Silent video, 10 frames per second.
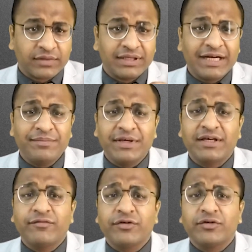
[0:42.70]
let me
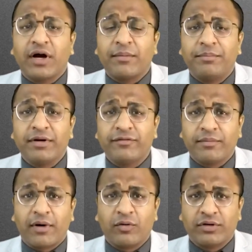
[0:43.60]
give you a brief
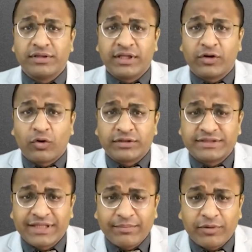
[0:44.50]
about the
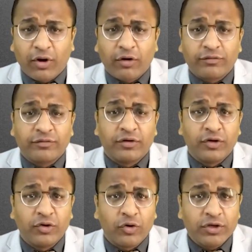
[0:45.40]
concept of
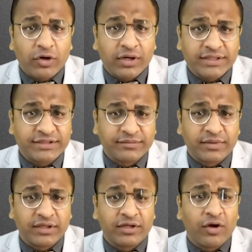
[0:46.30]
know your
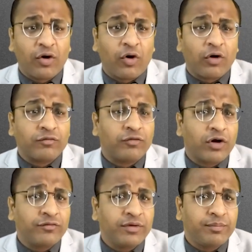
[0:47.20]
customer, or
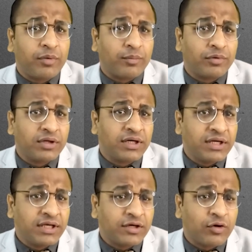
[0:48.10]
what we
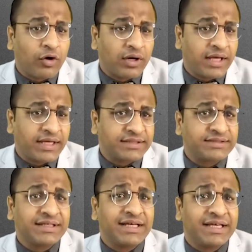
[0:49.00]
popularly call
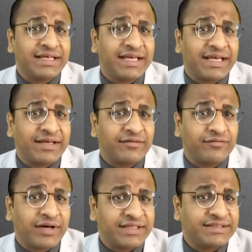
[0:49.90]
as
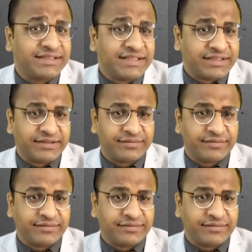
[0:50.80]
KYC.